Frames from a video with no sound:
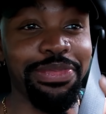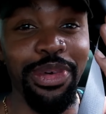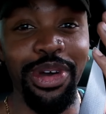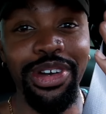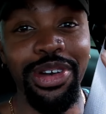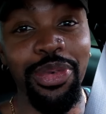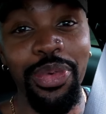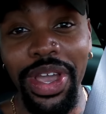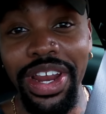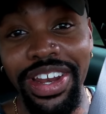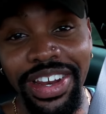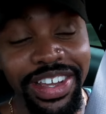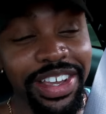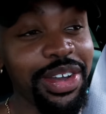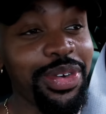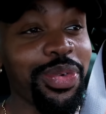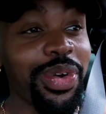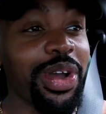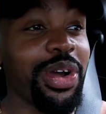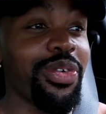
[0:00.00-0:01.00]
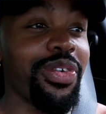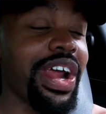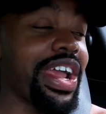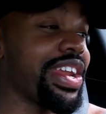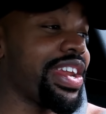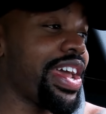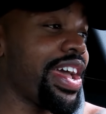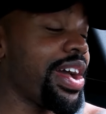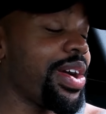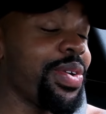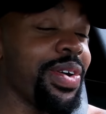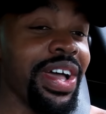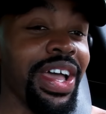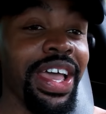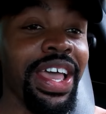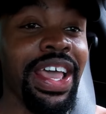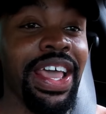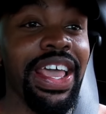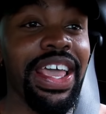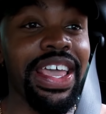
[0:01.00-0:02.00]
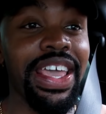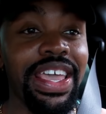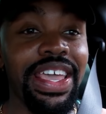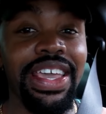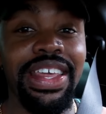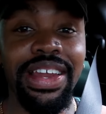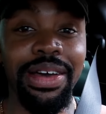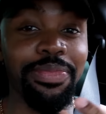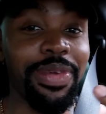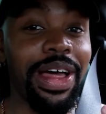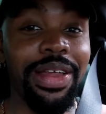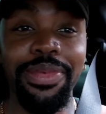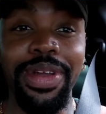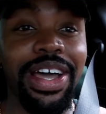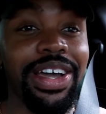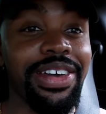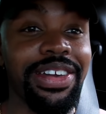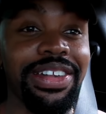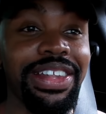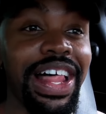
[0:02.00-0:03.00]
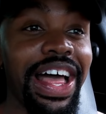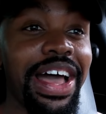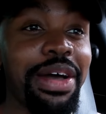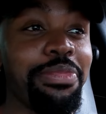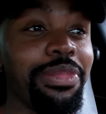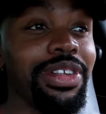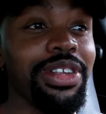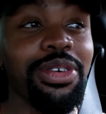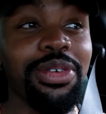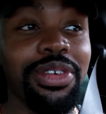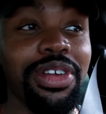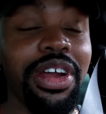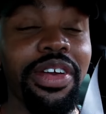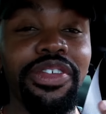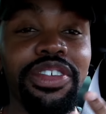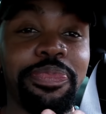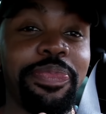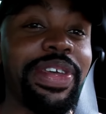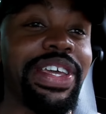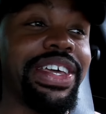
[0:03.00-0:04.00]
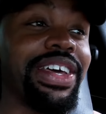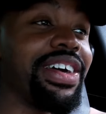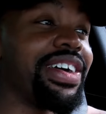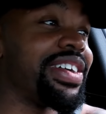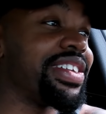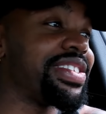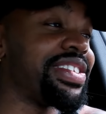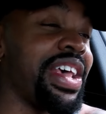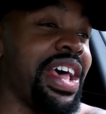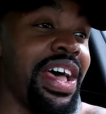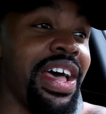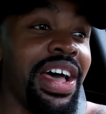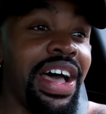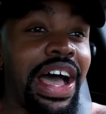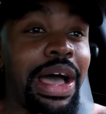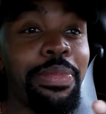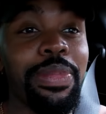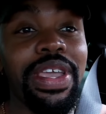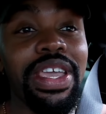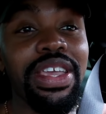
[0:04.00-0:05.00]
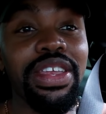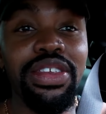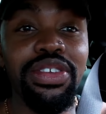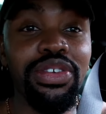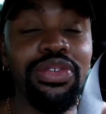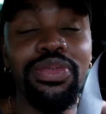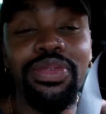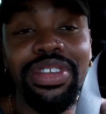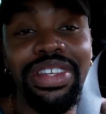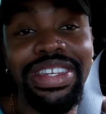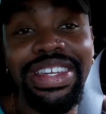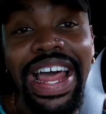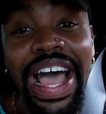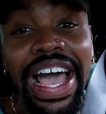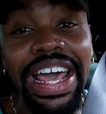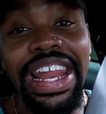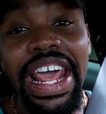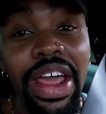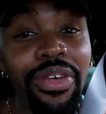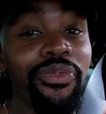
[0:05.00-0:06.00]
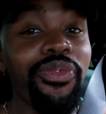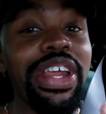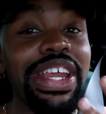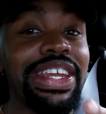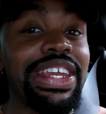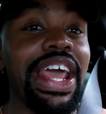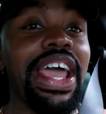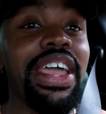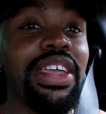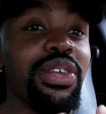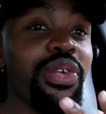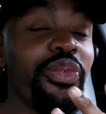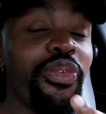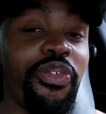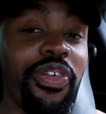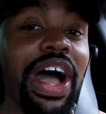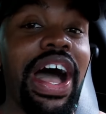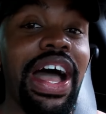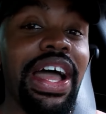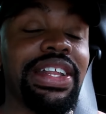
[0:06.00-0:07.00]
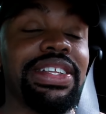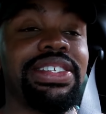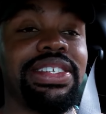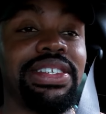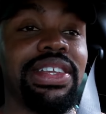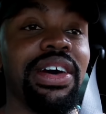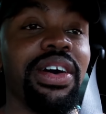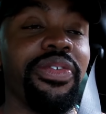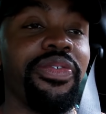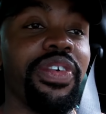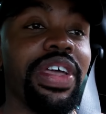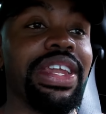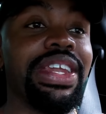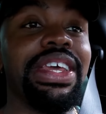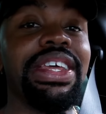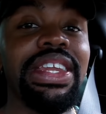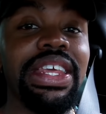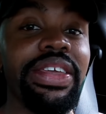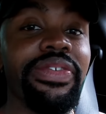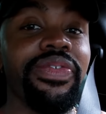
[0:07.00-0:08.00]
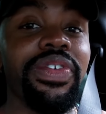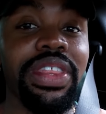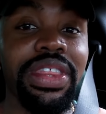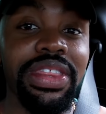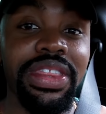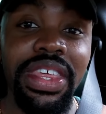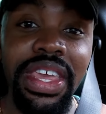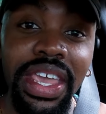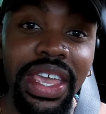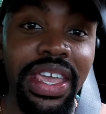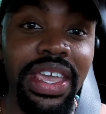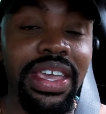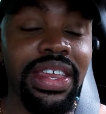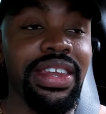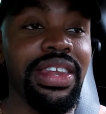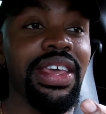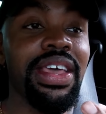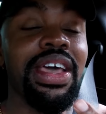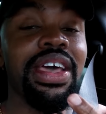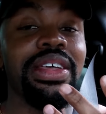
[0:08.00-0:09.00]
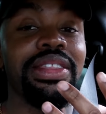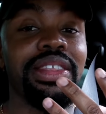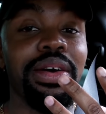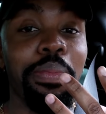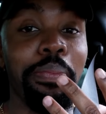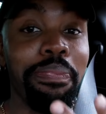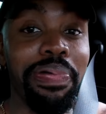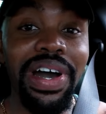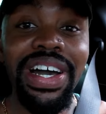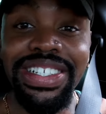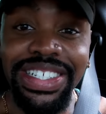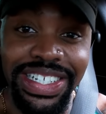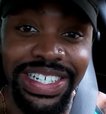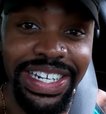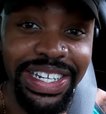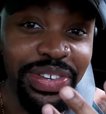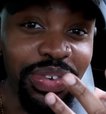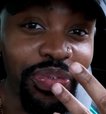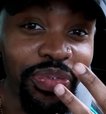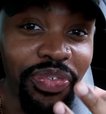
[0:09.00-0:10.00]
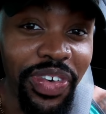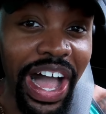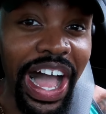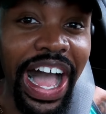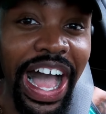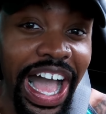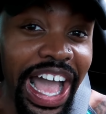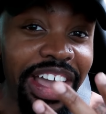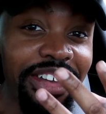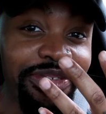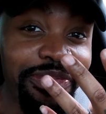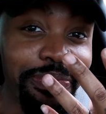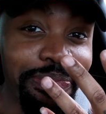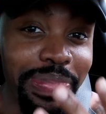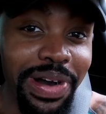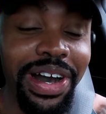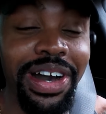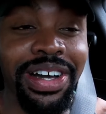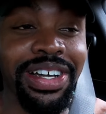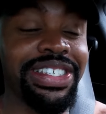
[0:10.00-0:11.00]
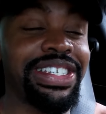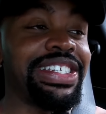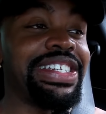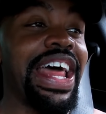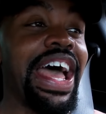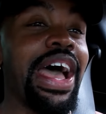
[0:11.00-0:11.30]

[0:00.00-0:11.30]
I'm on the way to the Goodwill right now, and I'm, I'm not gonna lie, I'm a little nervous because I mean, you not every day you find stuff, and then even then, the budget is five bucks.